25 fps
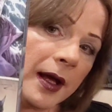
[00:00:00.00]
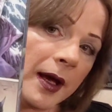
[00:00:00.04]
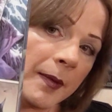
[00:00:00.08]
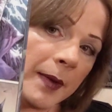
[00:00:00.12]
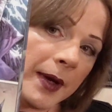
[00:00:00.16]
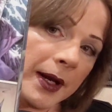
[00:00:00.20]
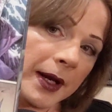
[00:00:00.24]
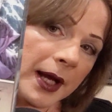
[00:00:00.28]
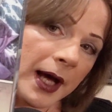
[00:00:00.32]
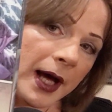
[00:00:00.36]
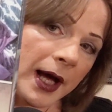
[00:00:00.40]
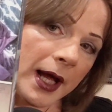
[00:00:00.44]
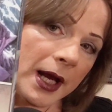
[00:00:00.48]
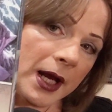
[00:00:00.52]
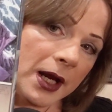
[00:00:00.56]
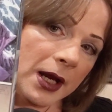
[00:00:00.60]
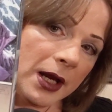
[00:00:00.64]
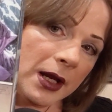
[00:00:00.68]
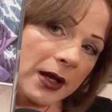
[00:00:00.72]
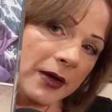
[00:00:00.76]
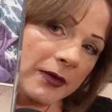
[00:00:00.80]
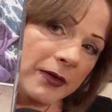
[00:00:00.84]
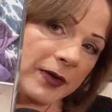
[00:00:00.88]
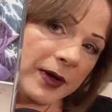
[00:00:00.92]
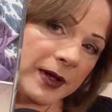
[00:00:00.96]
I mean, I
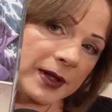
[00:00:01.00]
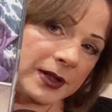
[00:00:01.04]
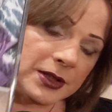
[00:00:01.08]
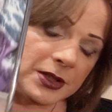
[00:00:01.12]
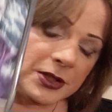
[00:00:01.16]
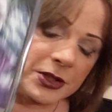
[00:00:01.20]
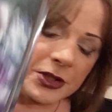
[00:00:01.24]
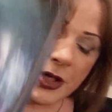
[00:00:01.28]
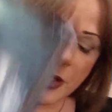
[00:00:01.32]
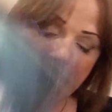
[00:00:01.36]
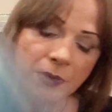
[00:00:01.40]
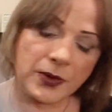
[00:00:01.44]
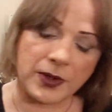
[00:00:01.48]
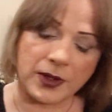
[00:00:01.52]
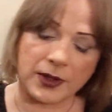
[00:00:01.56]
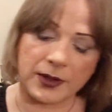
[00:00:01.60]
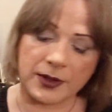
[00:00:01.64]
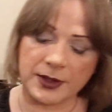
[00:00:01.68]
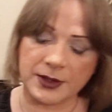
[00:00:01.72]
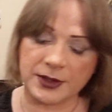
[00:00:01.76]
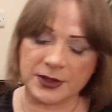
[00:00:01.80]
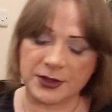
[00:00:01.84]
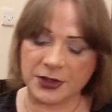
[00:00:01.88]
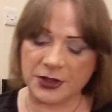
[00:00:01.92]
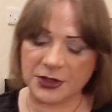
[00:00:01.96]
love his Joker.
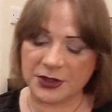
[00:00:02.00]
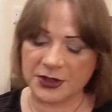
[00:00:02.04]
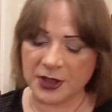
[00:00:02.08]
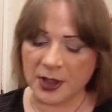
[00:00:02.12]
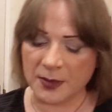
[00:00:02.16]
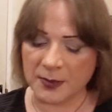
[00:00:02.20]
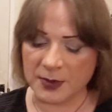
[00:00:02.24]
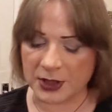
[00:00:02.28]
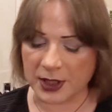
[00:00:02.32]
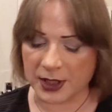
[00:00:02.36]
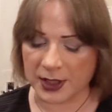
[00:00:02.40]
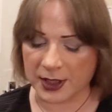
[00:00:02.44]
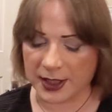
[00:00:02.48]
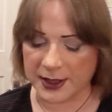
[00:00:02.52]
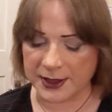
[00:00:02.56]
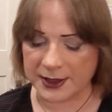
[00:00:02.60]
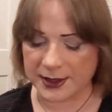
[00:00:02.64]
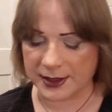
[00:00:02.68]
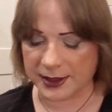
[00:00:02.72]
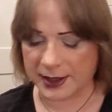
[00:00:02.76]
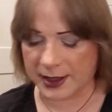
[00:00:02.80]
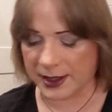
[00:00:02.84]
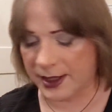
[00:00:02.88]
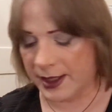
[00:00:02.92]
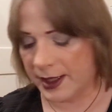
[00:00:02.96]
There's just so much
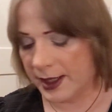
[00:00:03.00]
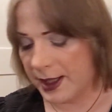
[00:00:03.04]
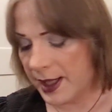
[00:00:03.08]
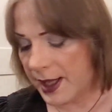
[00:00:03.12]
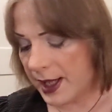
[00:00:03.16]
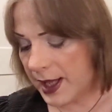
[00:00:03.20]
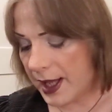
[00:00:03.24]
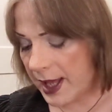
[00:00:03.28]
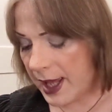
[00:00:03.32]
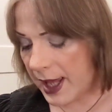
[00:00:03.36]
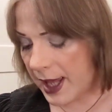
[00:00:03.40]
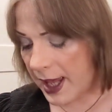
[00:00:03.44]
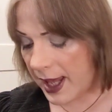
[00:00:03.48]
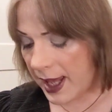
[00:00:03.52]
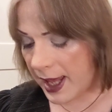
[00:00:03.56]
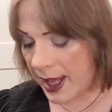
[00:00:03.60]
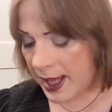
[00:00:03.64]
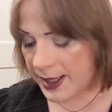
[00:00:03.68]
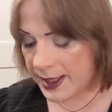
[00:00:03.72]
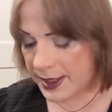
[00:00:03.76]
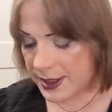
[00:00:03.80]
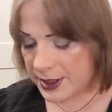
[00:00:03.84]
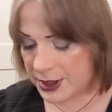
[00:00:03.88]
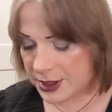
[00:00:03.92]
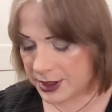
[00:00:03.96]
kinetic
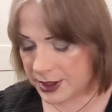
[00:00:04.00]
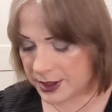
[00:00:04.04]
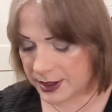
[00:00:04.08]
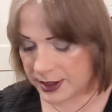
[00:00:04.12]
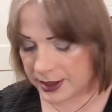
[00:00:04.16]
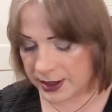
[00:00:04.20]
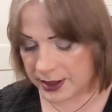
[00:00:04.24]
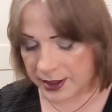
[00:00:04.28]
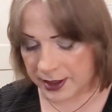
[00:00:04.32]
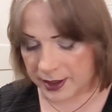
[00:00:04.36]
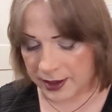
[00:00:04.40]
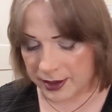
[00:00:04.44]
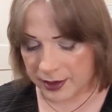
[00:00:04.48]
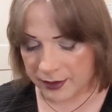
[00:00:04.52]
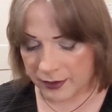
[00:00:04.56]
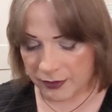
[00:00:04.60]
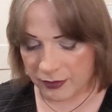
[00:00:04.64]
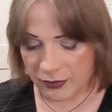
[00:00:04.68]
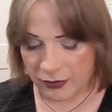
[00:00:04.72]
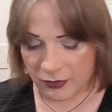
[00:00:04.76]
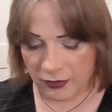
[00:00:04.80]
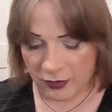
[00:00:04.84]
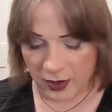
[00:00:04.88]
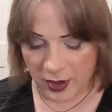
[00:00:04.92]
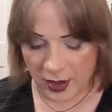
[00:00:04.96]
energy and
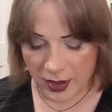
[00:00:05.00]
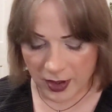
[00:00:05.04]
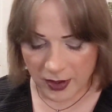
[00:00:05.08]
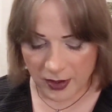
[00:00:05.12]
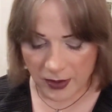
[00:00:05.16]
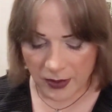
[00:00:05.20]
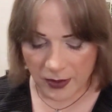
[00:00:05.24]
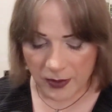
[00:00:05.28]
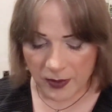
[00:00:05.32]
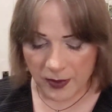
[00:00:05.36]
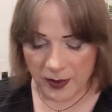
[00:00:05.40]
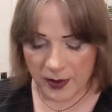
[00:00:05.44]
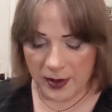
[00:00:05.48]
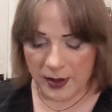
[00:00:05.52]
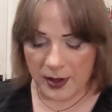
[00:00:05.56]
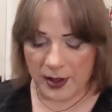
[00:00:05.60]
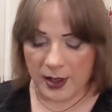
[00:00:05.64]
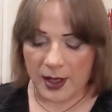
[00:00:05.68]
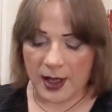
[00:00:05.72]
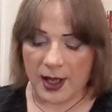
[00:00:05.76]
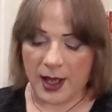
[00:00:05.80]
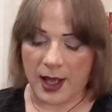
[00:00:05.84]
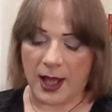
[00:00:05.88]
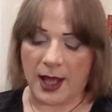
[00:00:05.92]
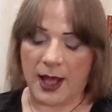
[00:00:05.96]
flow,
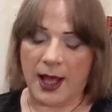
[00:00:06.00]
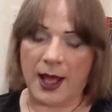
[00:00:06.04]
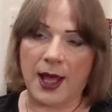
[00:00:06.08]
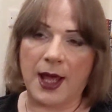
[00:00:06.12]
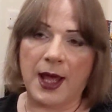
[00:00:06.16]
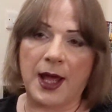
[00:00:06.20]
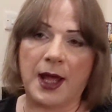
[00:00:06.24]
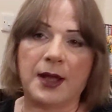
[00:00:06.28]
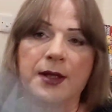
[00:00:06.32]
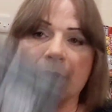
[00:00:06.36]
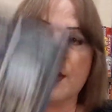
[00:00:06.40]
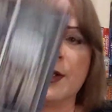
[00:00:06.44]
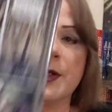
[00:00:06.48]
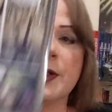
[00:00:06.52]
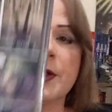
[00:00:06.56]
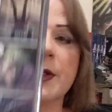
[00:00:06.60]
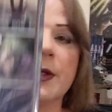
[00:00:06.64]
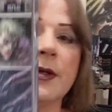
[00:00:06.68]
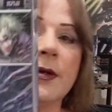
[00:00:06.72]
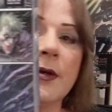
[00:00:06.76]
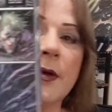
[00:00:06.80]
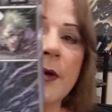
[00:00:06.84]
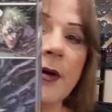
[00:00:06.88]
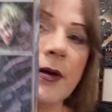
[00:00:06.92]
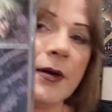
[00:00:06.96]
and
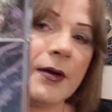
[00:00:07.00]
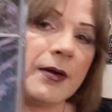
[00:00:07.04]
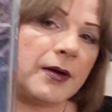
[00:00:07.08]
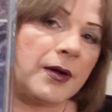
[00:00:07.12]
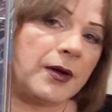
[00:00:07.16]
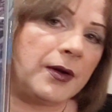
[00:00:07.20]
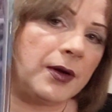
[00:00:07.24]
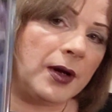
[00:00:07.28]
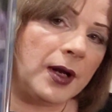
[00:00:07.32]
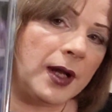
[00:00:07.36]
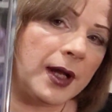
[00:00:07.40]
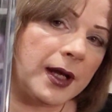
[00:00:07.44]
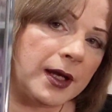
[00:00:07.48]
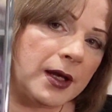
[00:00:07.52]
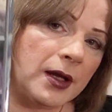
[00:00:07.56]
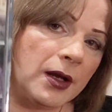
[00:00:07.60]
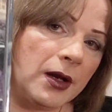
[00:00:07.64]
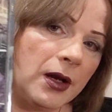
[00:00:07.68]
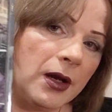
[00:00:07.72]
unlike a